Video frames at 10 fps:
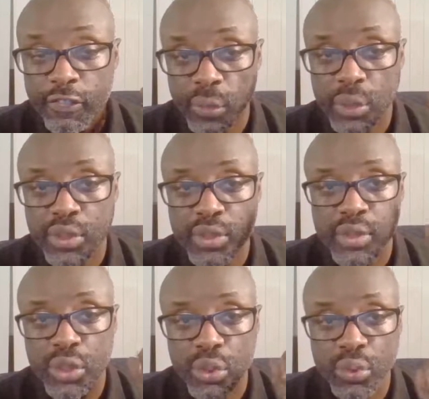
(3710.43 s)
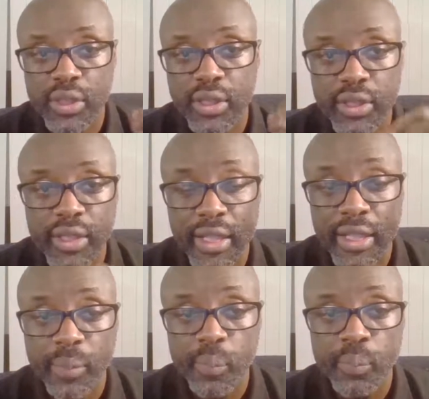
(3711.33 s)
first Inshuti
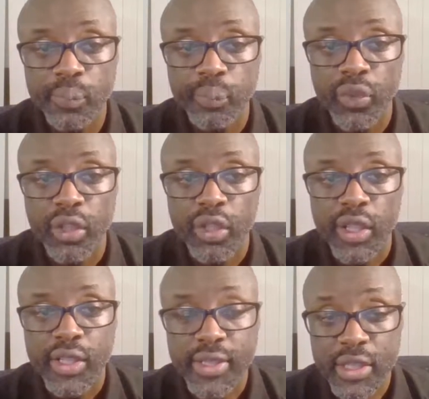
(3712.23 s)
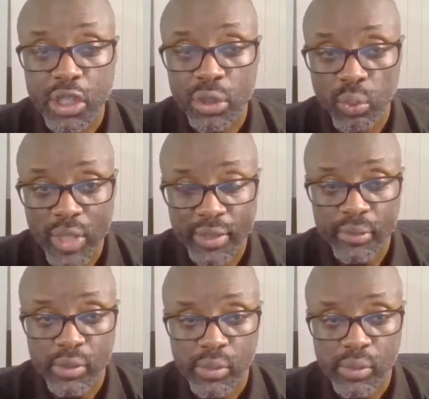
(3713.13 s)
Day, session 1?